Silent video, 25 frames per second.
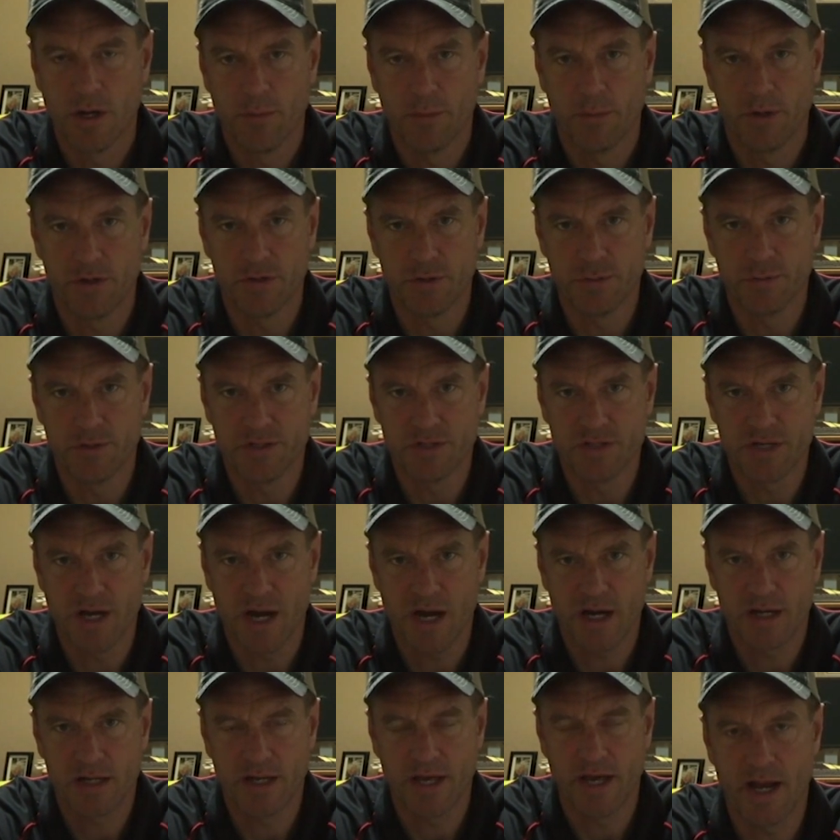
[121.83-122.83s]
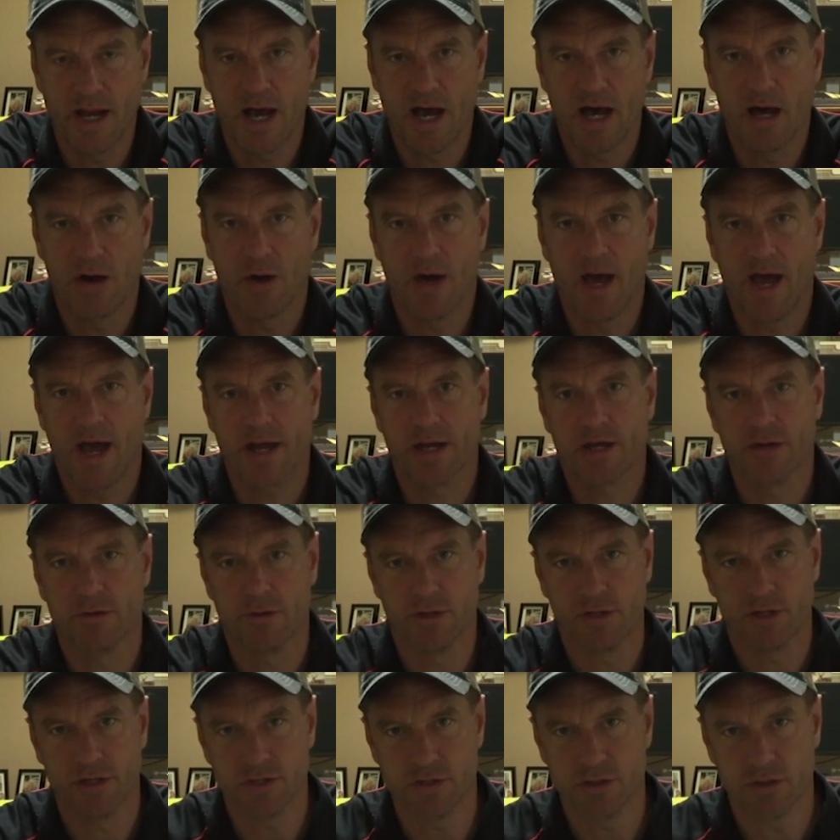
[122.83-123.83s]
but you'll be shocked how
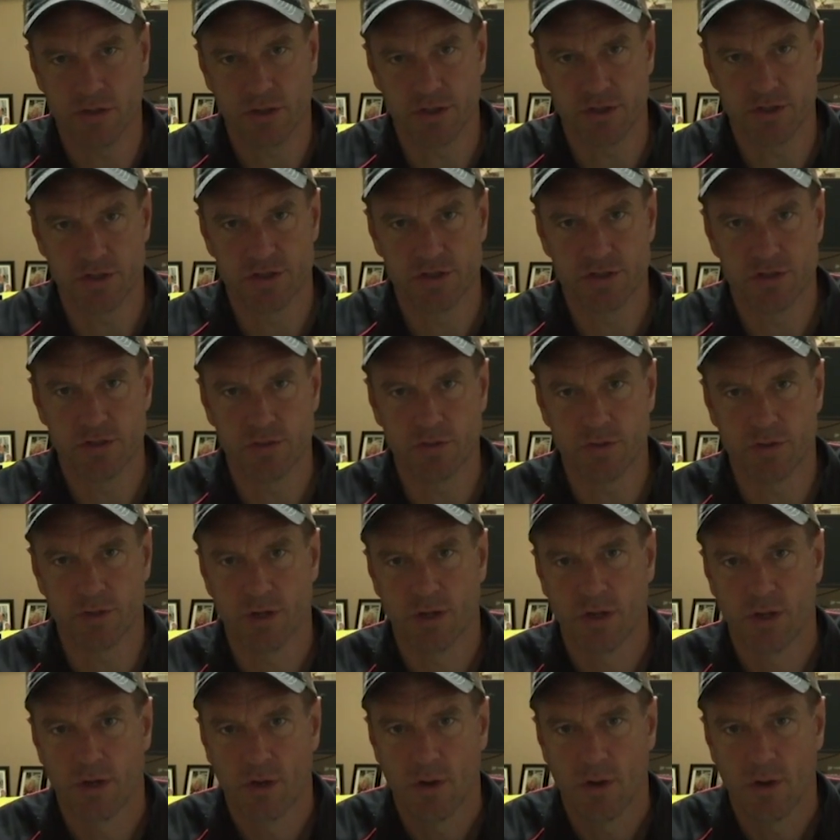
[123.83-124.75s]
accurately you can shoot